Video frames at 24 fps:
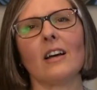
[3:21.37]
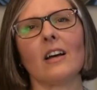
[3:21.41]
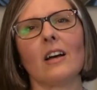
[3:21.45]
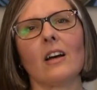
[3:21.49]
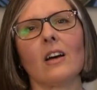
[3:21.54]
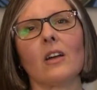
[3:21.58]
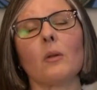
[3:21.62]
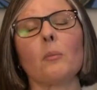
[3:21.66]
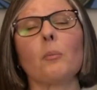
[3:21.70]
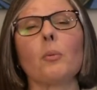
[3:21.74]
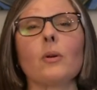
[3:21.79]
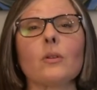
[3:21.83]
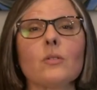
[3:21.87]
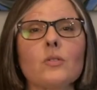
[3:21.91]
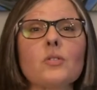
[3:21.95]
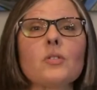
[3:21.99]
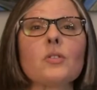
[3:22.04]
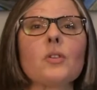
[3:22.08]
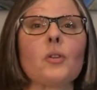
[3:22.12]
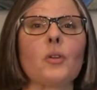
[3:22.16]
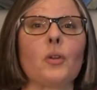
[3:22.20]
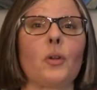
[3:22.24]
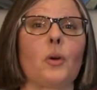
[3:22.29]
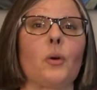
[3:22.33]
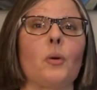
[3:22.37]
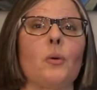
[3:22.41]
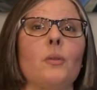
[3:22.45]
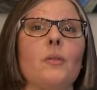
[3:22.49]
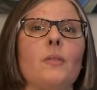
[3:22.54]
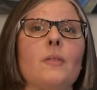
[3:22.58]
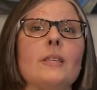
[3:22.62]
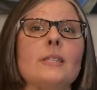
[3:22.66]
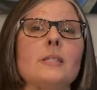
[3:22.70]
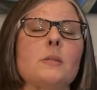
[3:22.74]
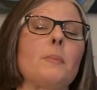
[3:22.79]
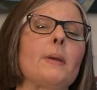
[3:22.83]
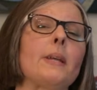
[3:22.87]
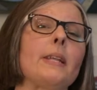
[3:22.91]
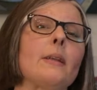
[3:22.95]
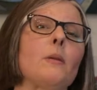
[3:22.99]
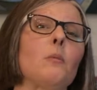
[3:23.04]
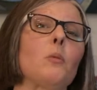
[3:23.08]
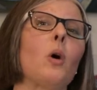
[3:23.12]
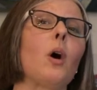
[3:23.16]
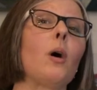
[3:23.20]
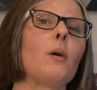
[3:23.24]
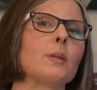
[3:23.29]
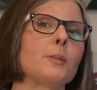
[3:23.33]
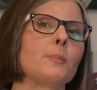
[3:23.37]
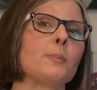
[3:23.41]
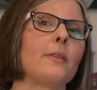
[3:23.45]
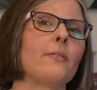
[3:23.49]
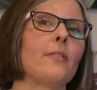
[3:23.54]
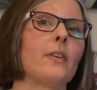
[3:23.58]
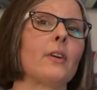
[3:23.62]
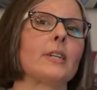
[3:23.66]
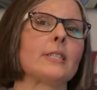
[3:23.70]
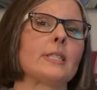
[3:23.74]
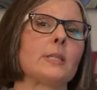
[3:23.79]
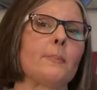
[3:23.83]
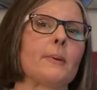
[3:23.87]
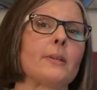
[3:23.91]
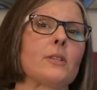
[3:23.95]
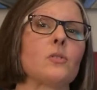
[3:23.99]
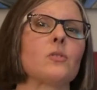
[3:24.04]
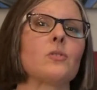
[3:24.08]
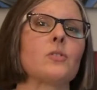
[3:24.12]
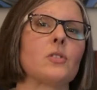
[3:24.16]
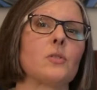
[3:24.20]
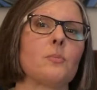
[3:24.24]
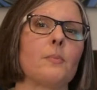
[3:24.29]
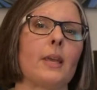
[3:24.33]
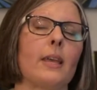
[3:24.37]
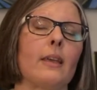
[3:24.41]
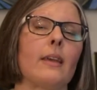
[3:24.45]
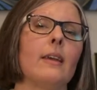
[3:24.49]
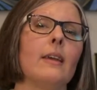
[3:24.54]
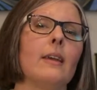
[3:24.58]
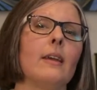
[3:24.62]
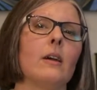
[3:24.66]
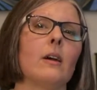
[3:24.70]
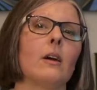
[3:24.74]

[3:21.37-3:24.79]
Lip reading: On a personal note, this painting will always be very special to me.